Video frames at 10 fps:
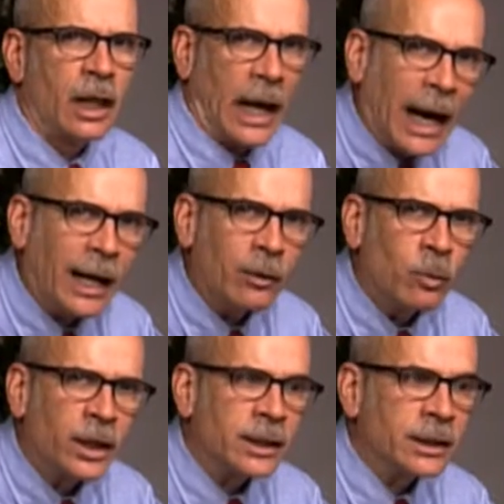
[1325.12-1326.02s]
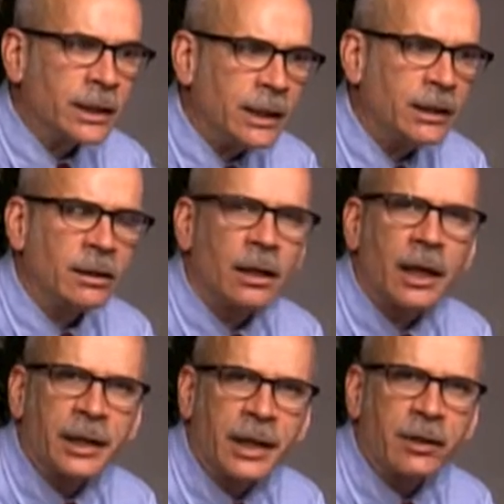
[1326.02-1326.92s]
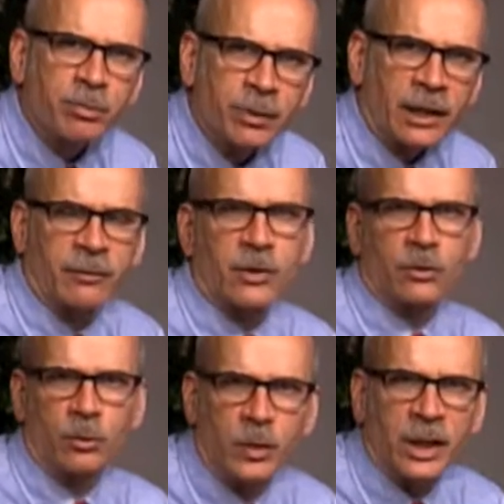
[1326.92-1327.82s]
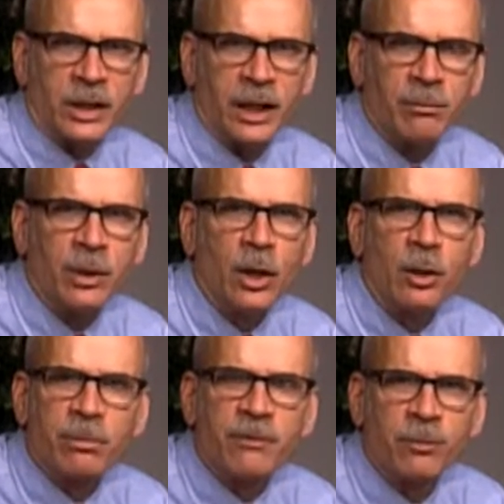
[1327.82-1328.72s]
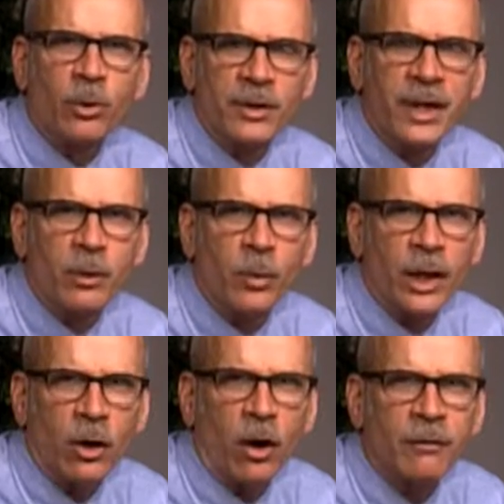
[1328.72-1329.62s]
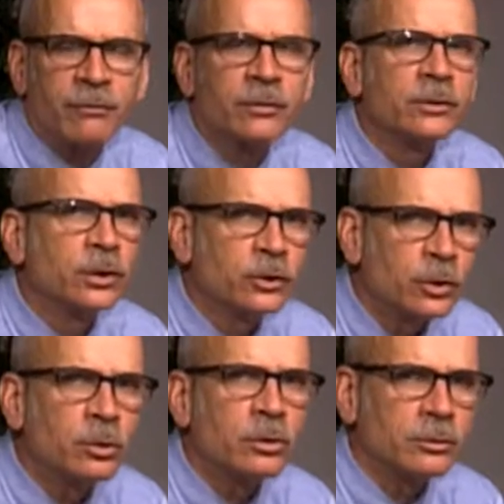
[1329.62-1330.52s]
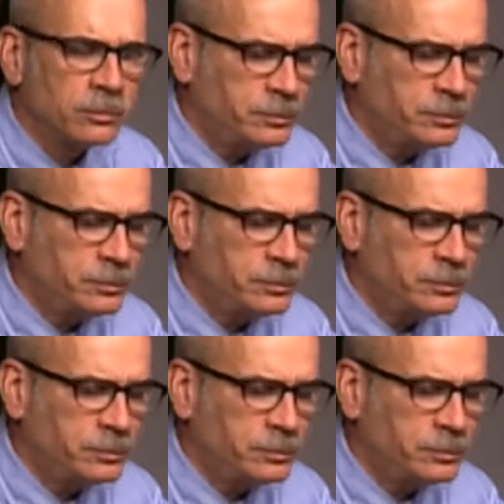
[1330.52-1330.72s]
I wanted to eat a nice breakfast with them before they went off to school.